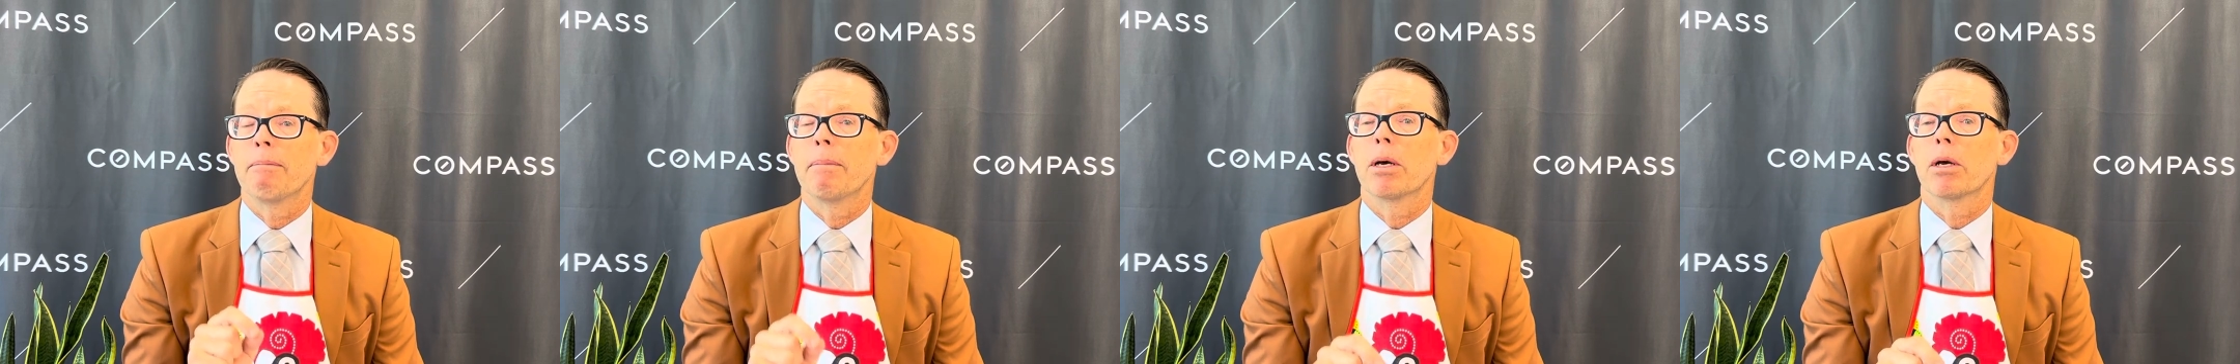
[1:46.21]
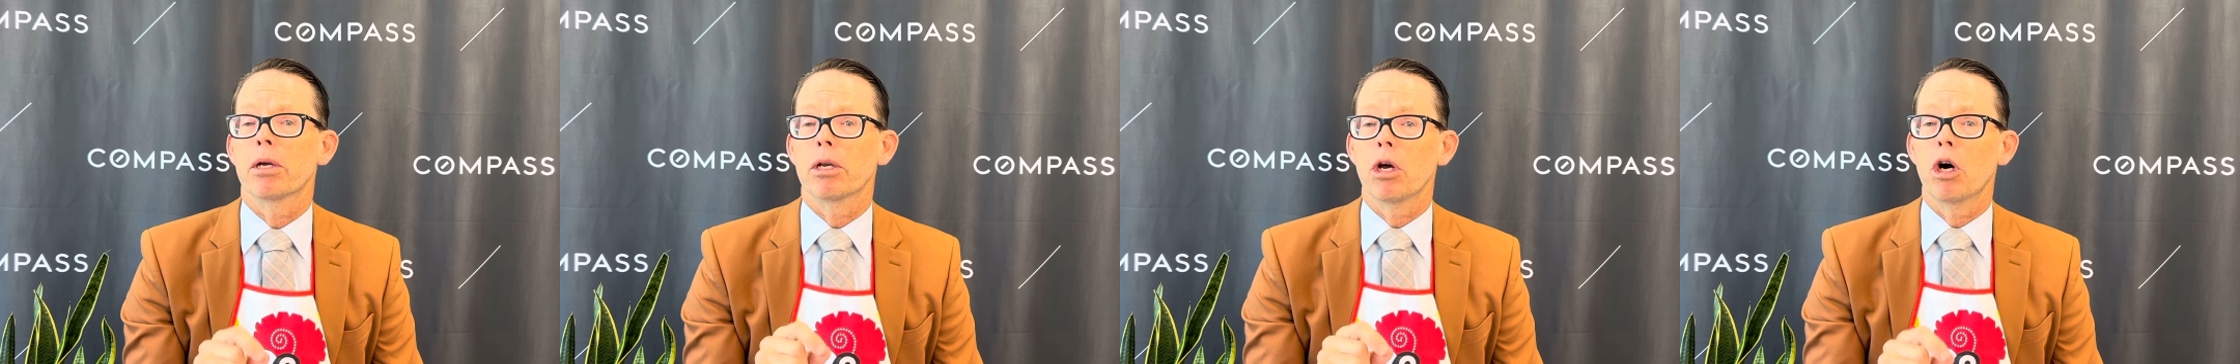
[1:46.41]

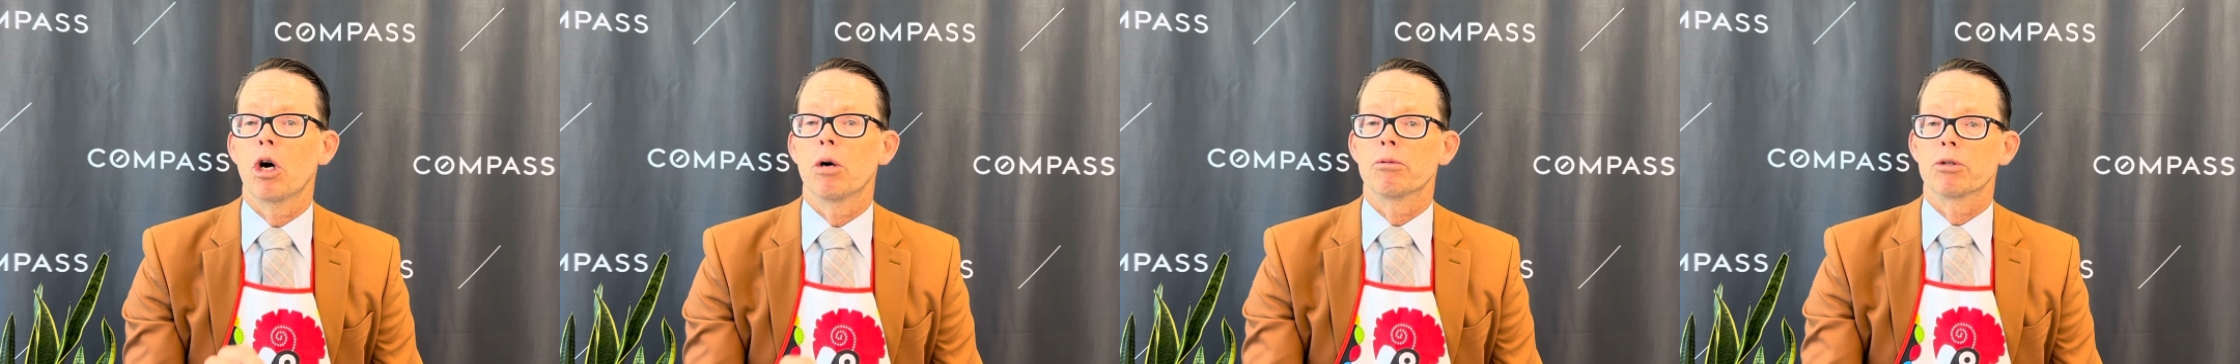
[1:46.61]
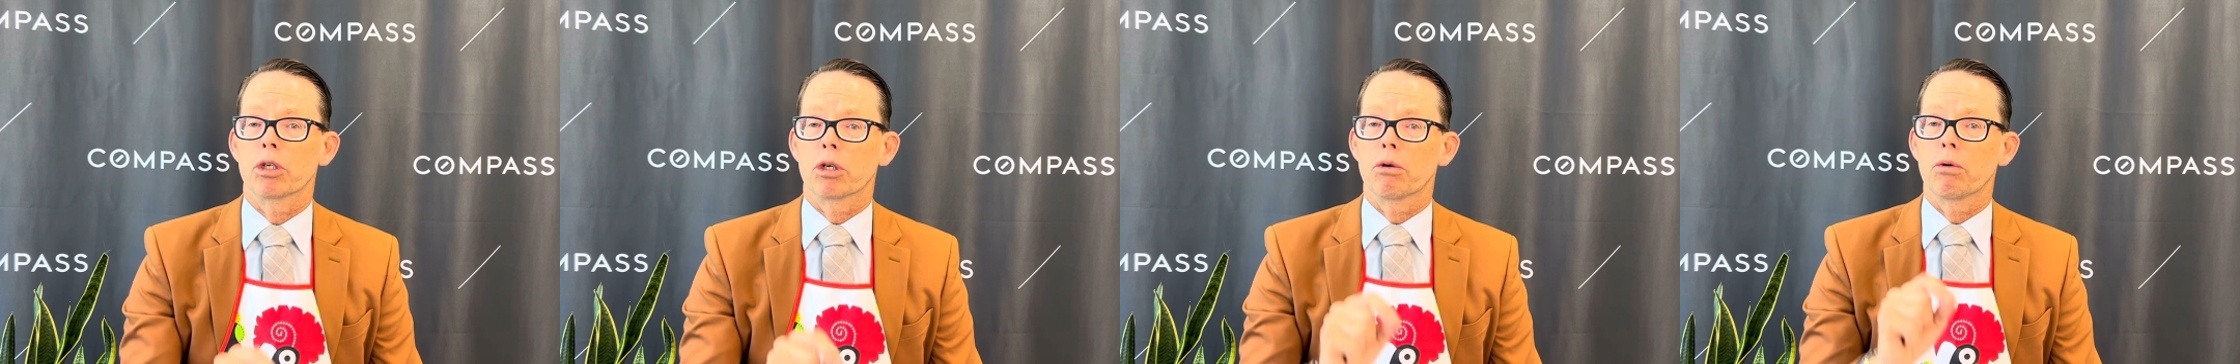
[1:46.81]
million
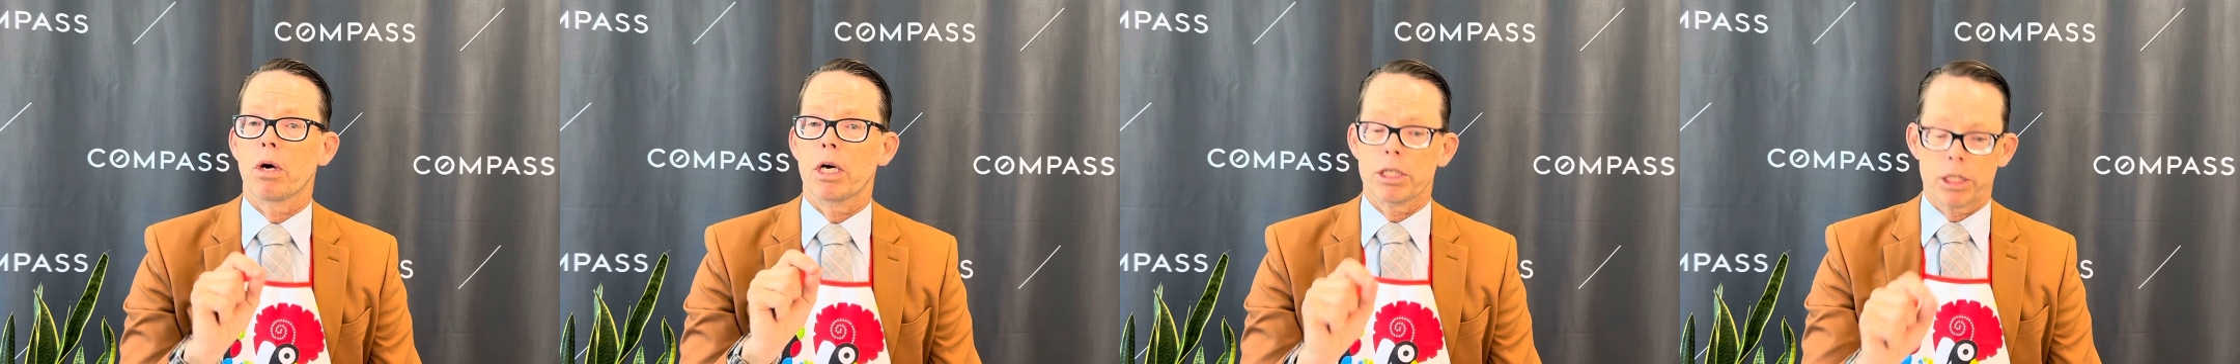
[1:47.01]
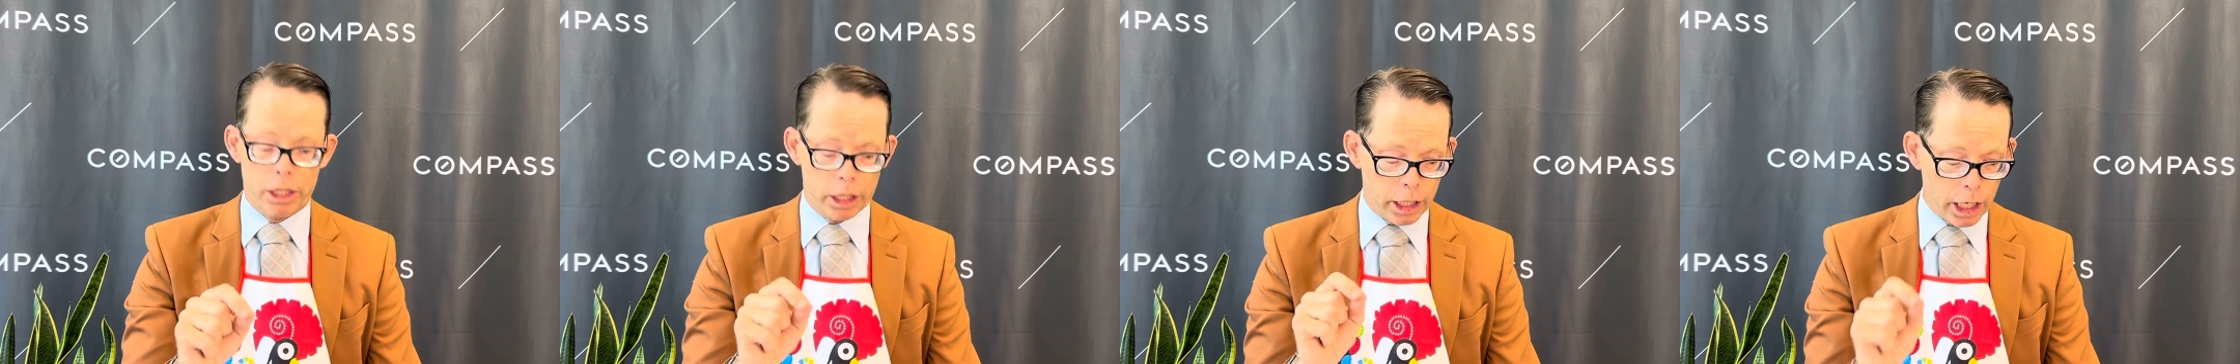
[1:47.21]
homes
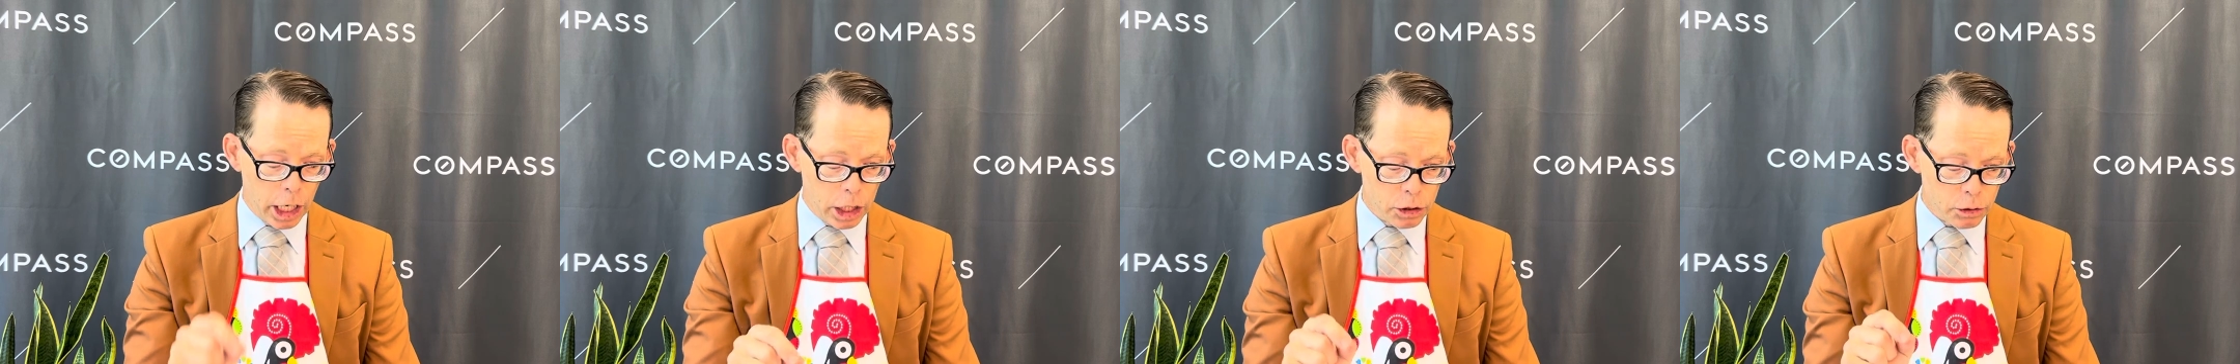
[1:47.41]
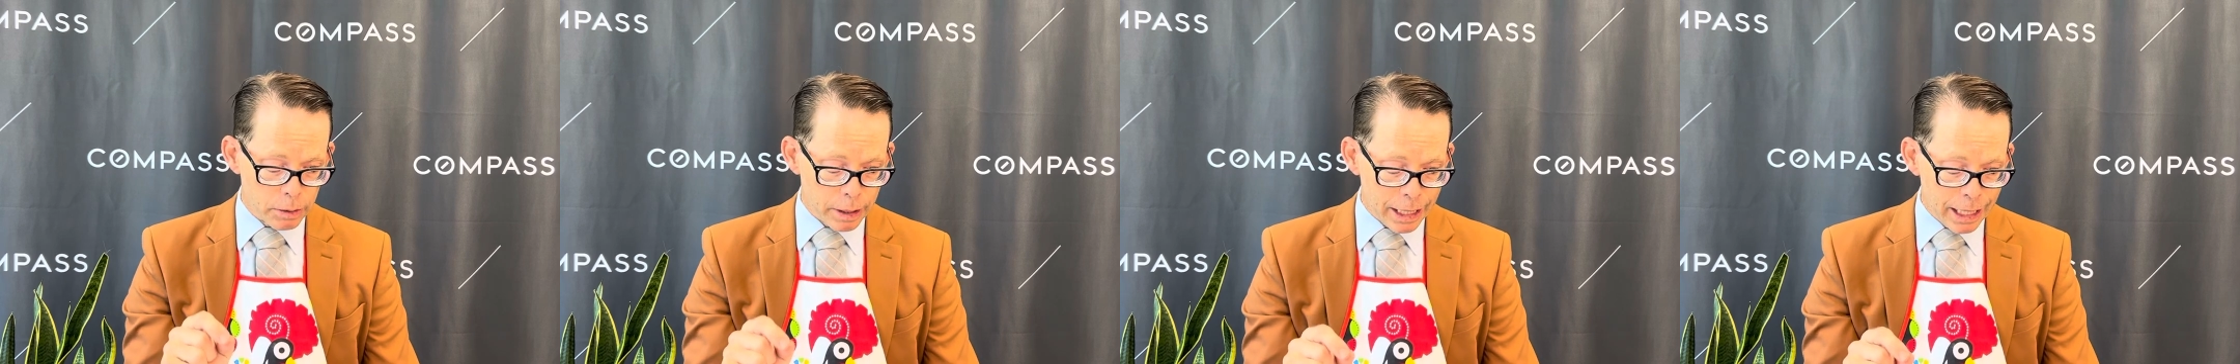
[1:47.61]
across the
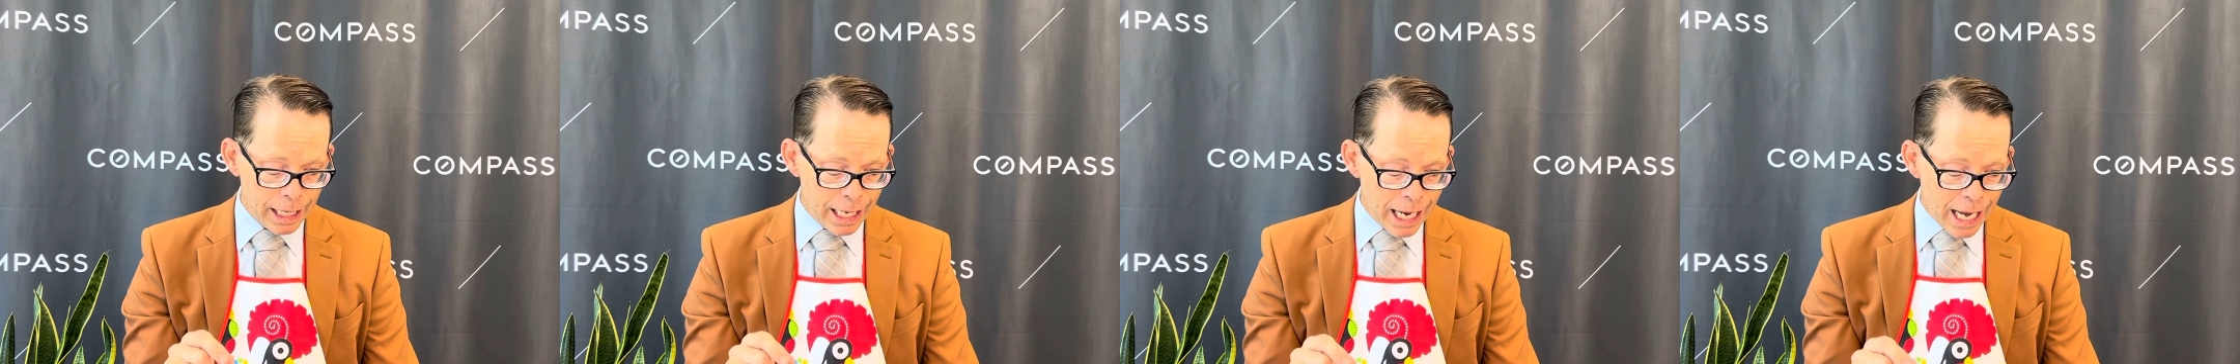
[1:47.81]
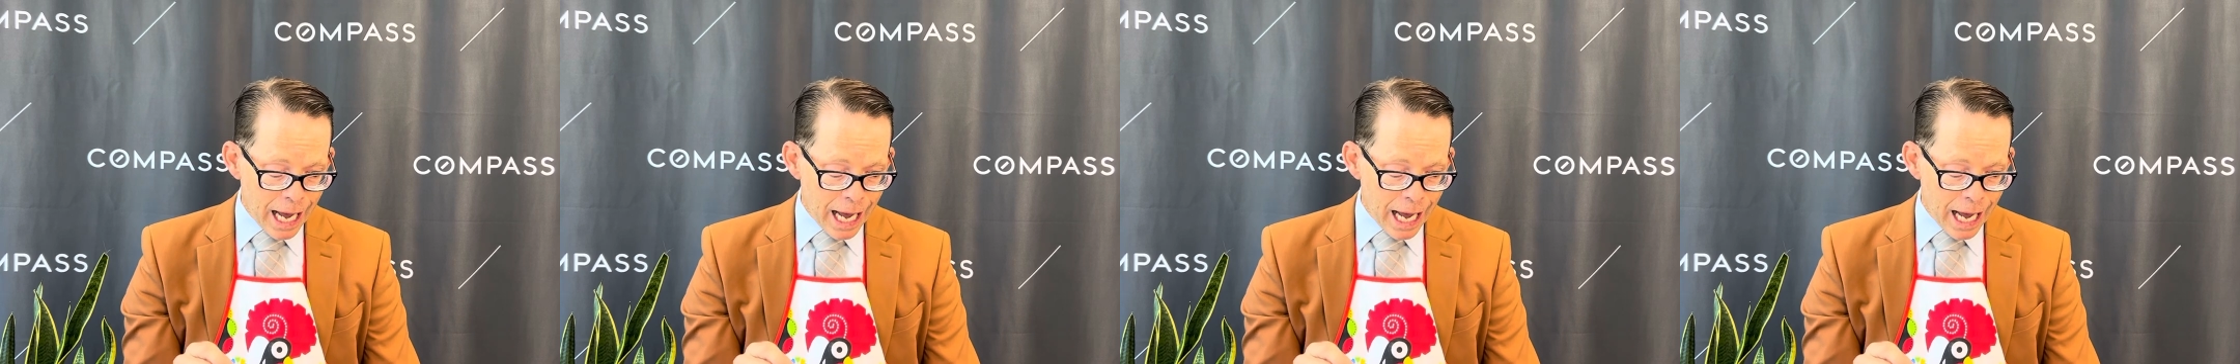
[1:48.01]
country.